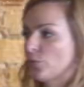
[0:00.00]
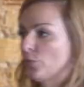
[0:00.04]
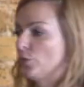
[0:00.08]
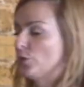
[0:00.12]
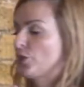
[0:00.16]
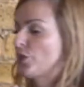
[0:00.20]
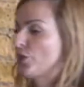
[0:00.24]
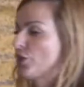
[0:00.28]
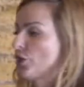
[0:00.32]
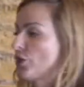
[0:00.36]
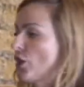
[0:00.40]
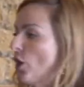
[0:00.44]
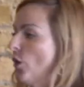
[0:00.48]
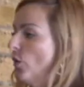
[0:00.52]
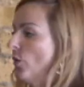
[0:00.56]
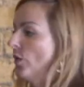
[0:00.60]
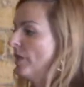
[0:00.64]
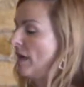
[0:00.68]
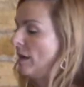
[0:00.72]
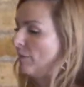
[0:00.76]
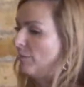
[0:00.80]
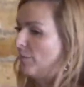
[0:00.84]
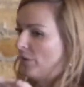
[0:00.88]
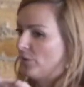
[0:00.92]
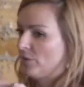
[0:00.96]
will show
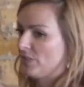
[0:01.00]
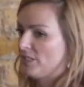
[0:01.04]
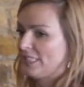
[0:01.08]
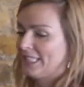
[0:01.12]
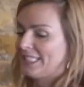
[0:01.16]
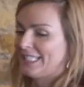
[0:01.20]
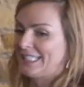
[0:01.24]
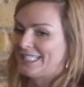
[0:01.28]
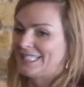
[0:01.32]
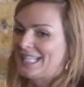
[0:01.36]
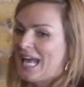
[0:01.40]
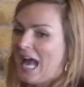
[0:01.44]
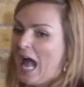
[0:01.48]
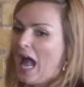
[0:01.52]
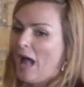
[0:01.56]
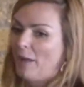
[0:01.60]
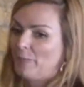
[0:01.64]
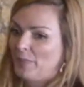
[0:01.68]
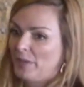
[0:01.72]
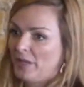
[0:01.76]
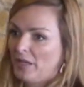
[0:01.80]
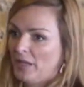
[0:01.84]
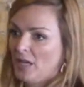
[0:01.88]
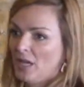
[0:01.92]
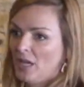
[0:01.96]
that post at the
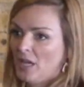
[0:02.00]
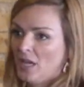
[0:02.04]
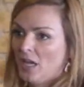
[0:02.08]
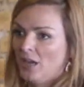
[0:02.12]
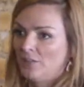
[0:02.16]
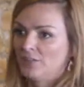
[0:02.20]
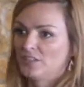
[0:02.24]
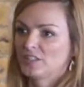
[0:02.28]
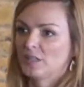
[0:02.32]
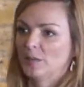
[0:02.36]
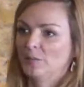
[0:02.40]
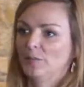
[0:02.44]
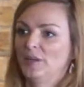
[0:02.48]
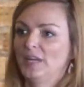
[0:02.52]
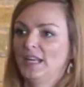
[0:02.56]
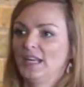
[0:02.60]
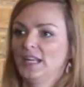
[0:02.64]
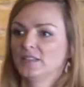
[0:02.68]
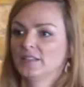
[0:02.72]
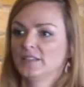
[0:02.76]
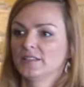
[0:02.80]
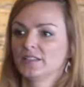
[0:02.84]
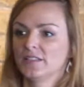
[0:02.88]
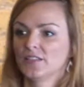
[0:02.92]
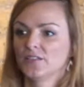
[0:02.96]
top of somebody
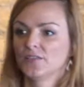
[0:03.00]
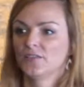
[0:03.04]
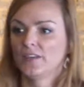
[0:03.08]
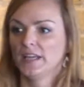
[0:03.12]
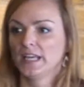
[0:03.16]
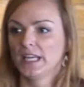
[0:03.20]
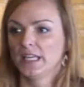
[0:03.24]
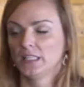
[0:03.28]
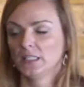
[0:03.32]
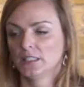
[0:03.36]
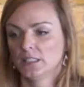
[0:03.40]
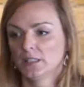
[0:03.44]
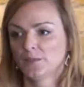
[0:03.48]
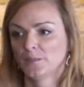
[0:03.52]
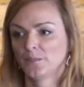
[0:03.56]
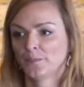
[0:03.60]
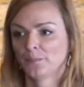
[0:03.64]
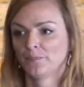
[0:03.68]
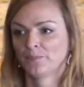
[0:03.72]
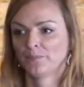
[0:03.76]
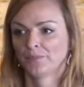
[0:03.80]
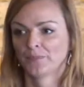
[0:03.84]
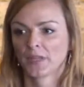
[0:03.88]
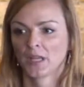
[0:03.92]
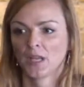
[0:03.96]
else's feed.
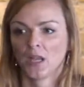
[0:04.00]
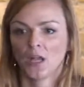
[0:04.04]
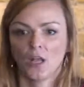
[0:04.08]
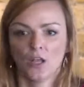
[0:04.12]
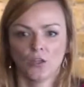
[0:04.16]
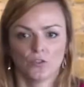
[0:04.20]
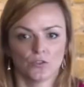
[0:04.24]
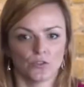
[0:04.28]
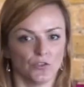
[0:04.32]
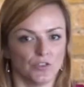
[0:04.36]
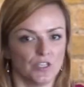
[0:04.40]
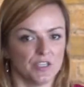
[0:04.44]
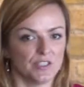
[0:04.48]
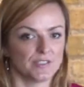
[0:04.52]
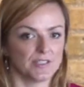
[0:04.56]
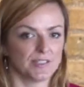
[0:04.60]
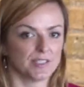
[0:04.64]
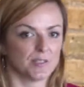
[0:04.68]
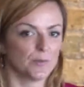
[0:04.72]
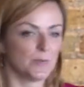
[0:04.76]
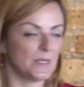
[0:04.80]
So this is